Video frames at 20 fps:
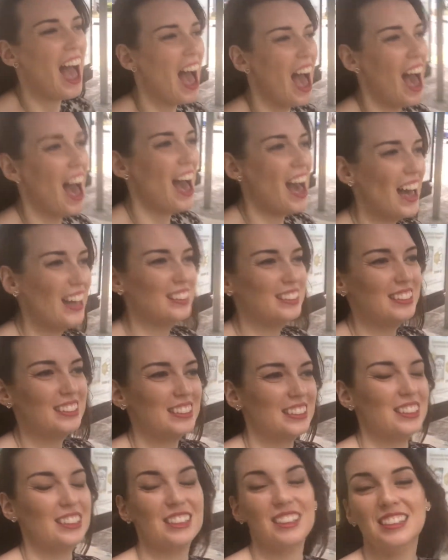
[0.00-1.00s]
And
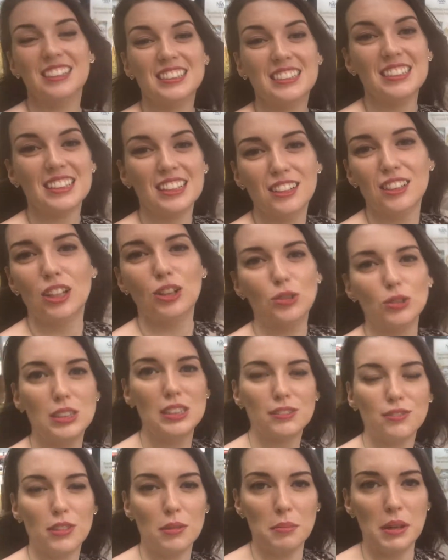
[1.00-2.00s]
there's loads
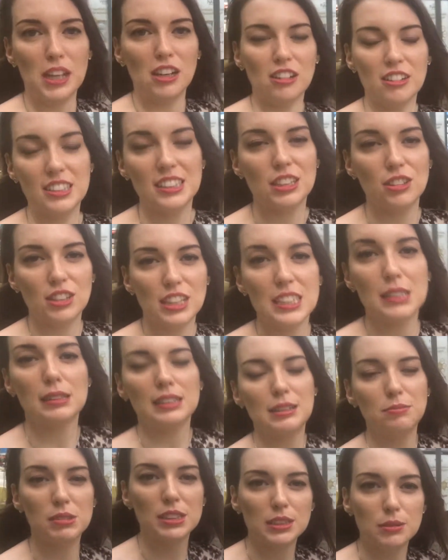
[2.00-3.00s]
of them here. So this
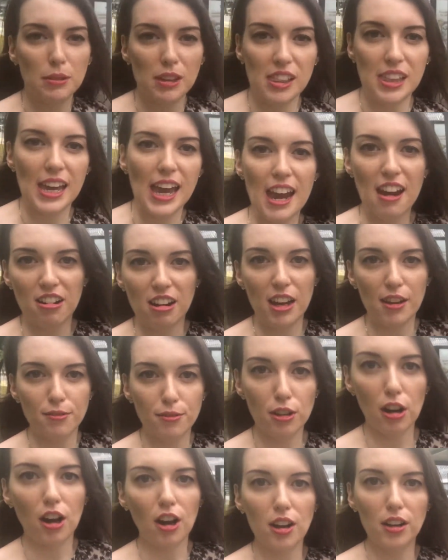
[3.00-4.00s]
seems to be the area
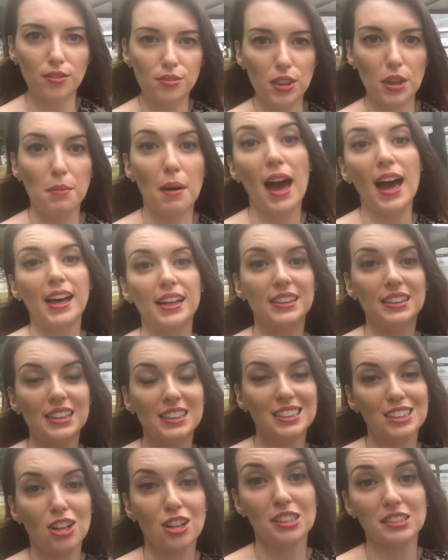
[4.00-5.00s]
for all of them. And
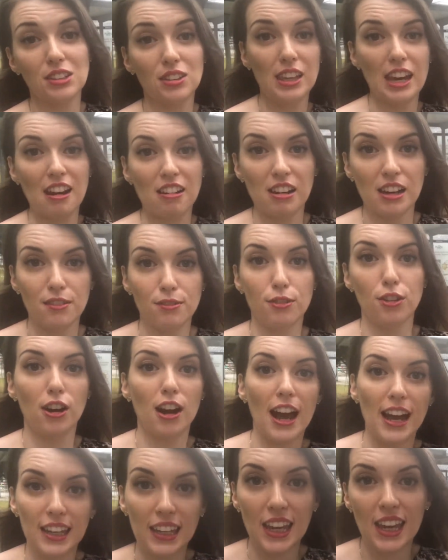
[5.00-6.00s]
it's also the area for
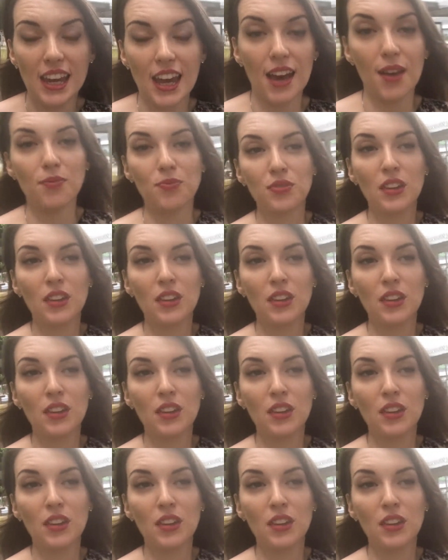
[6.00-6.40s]
IKEA.